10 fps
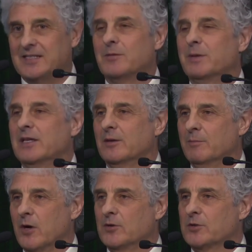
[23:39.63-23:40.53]
to be the
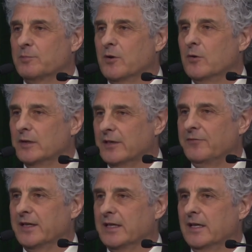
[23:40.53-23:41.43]
most
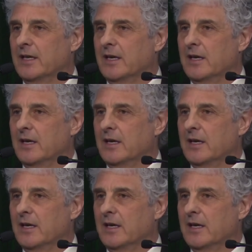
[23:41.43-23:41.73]
prolific